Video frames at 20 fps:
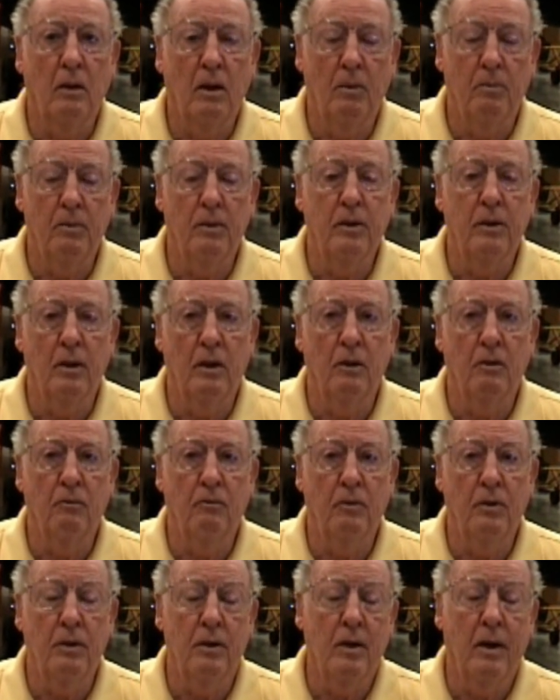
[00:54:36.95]
up until it
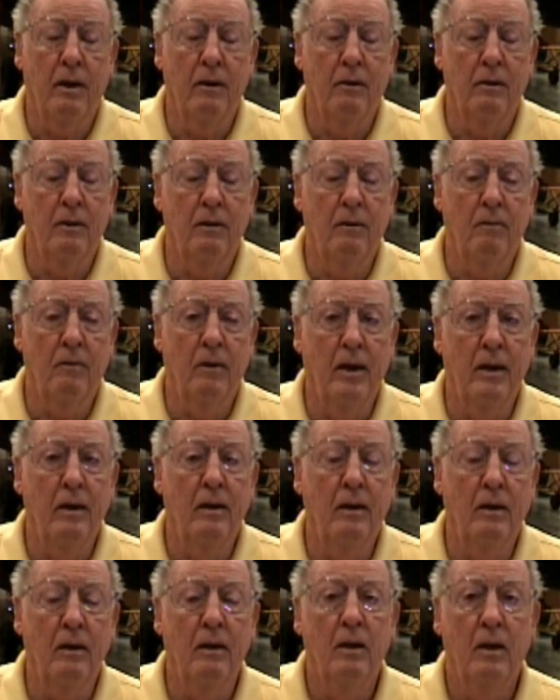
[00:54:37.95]
retired in
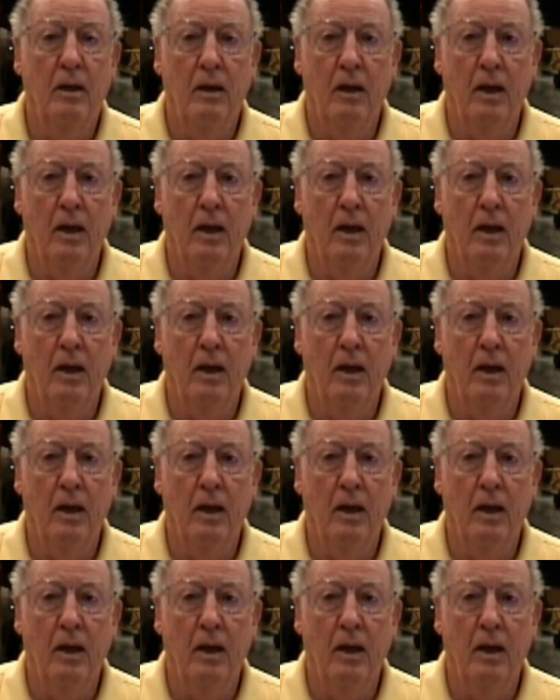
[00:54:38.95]
90